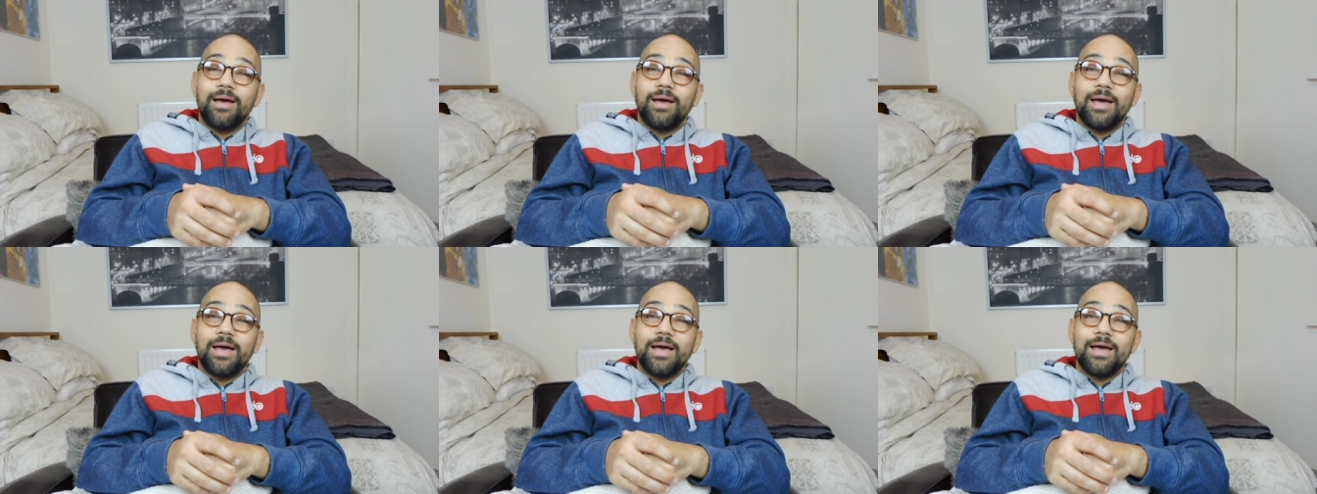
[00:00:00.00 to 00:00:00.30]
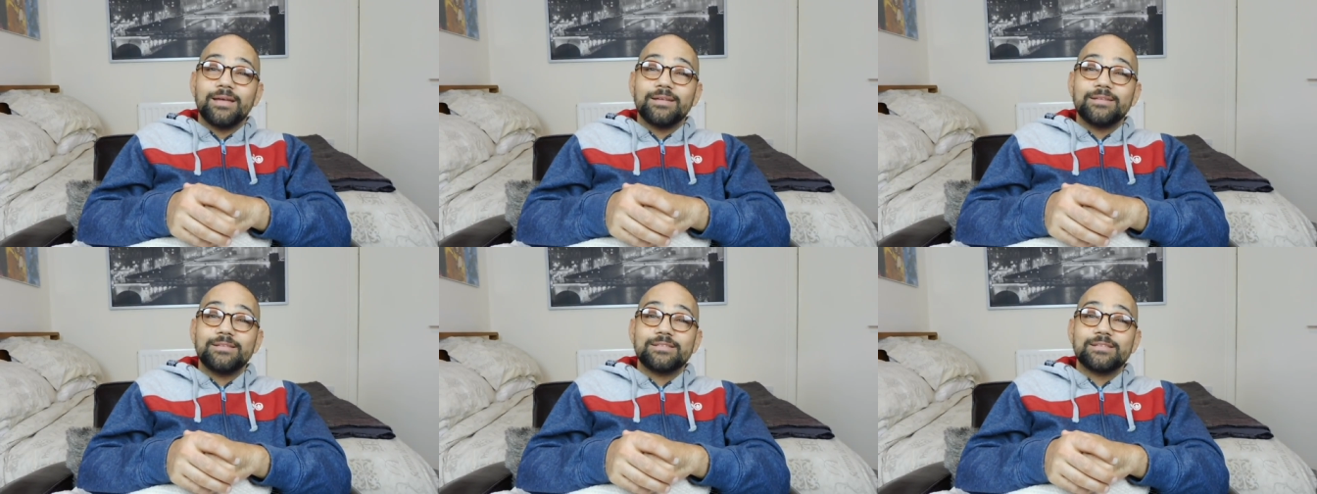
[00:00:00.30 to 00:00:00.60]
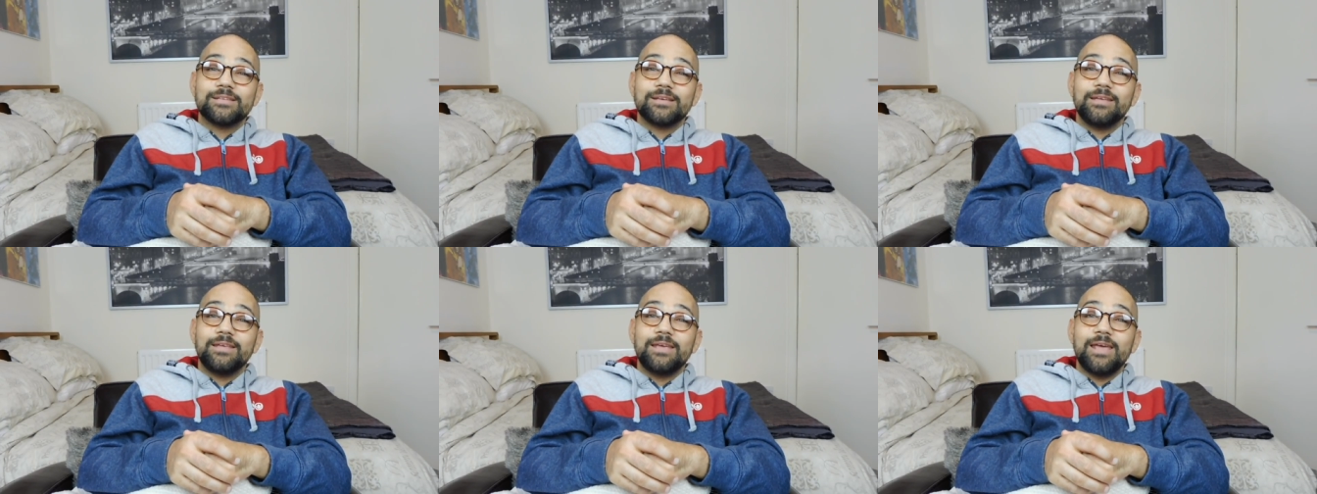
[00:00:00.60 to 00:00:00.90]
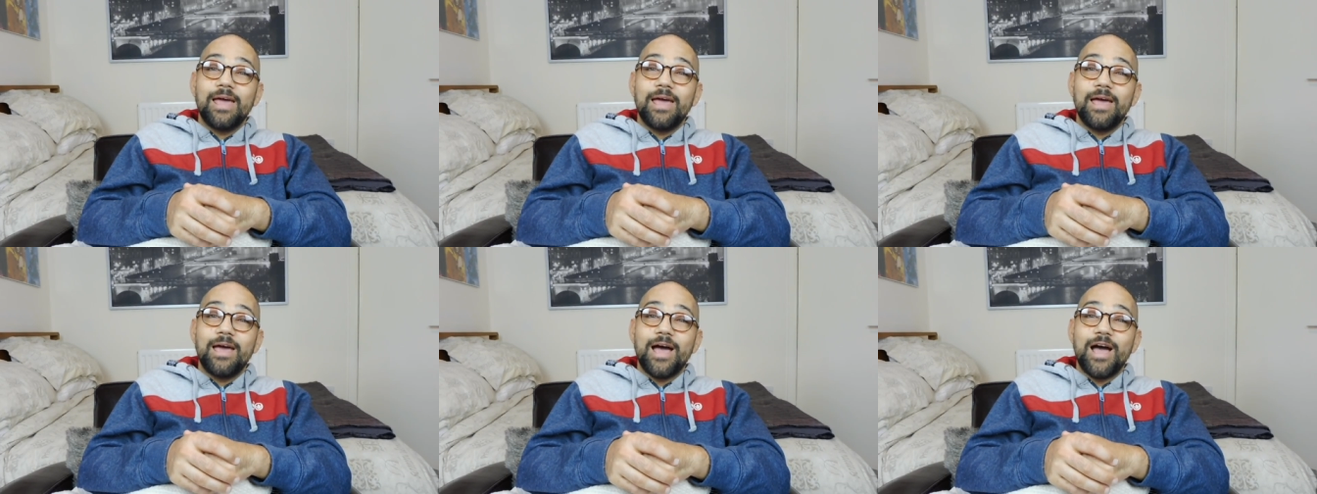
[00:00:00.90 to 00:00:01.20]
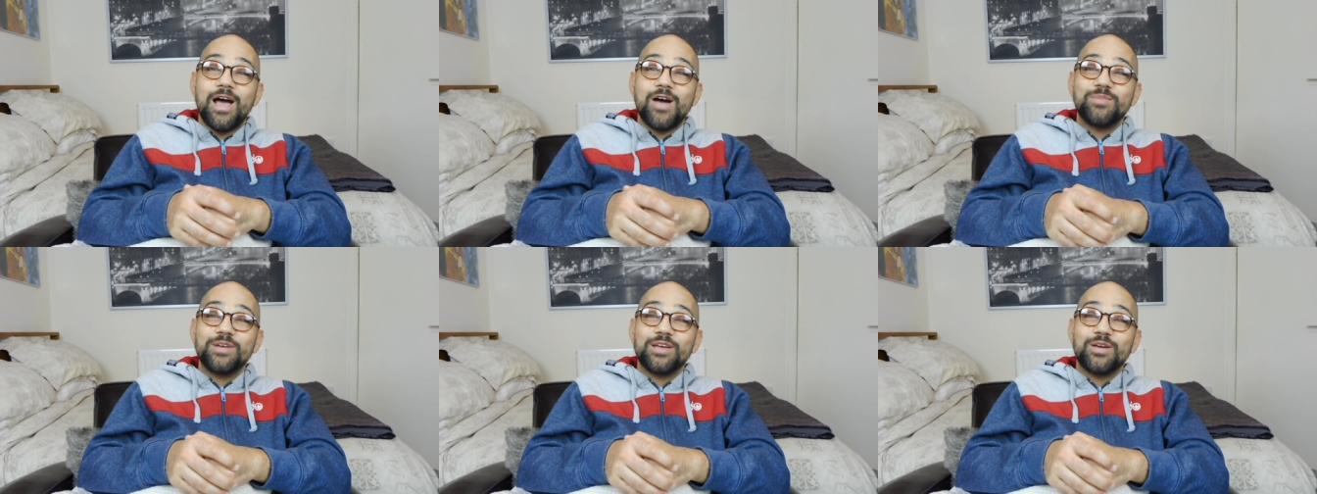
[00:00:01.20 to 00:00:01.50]
and yeah,
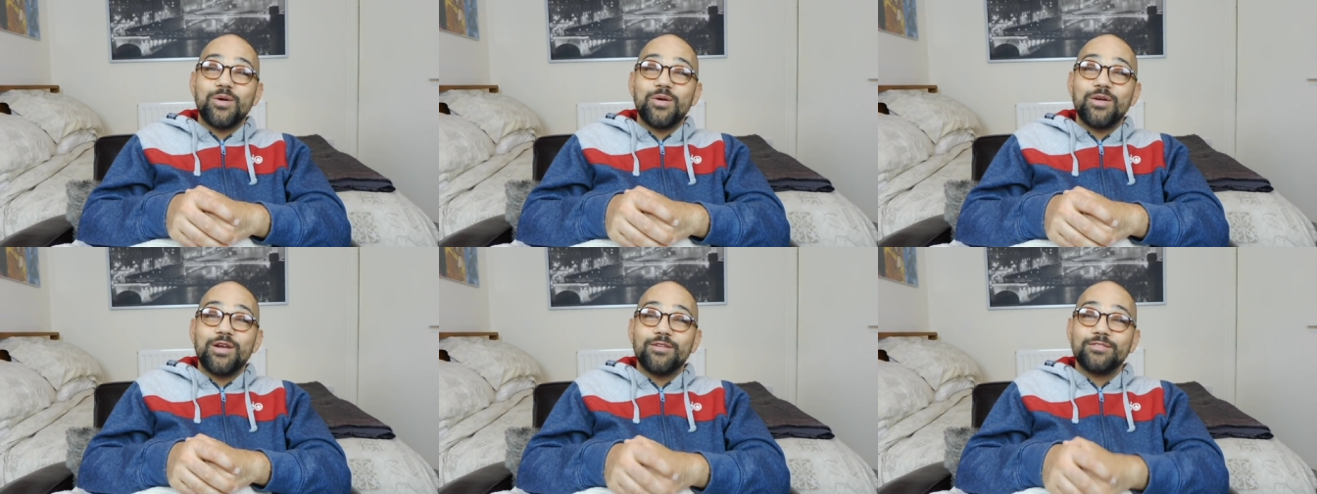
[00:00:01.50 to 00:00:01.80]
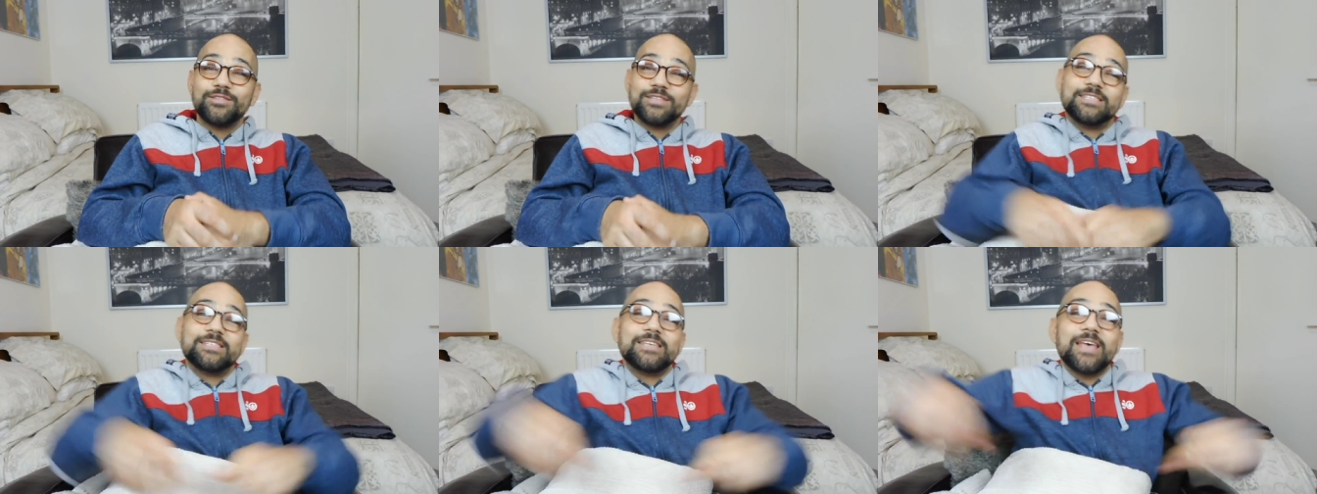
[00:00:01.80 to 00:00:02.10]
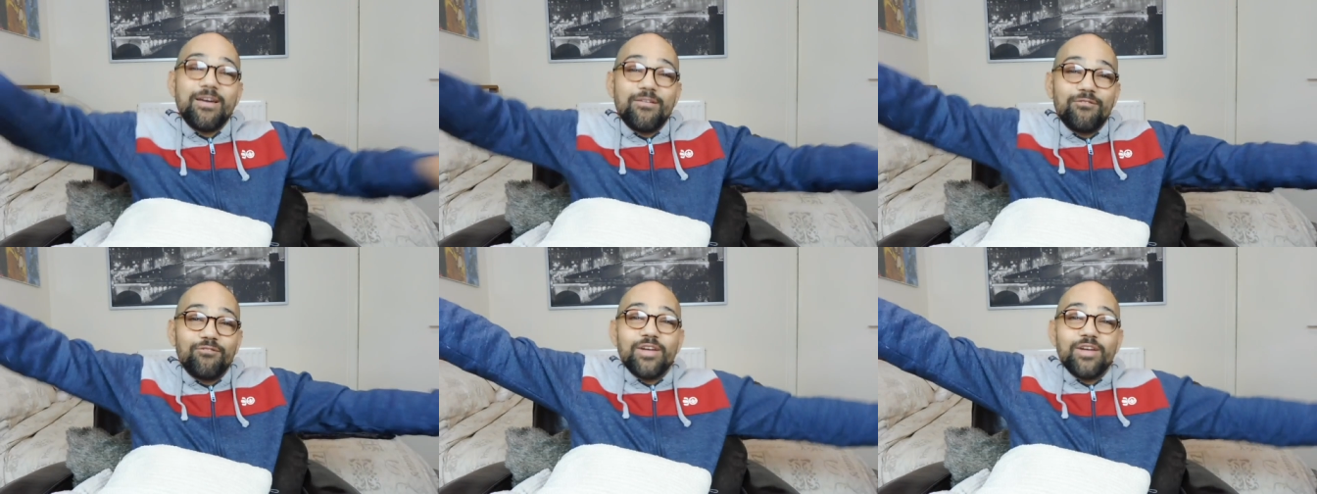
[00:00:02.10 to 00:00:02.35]
I'll be going off to San